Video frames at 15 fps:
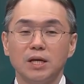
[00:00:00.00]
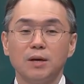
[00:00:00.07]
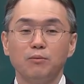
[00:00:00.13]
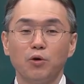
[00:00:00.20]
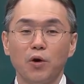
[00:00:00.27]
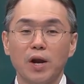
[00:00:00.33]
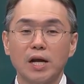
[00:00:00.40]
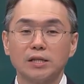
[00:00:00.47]

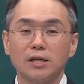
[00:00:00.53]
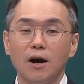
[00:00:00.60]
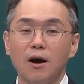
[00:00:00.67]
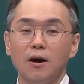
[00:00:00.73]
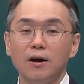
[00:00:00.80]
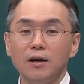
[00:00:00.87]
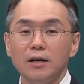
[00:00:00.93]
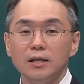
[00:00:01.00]
doing a
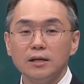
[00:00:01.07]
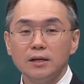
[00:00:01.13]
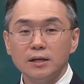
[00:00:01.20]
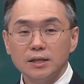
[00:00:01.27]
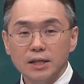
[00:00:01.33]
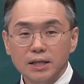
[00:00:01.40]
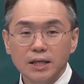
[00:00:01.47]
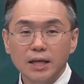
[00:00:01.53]

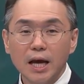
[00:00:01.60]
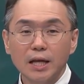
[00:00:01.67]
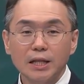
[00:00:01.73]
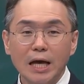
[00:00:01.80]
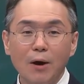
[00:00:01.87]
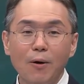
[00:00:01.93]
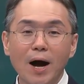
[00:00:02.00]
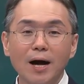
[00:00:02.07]
superimposition on the
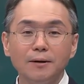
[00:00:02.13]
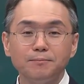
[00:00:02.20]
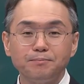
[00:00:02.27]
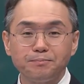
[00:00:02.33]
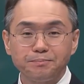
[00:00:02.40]
tooth,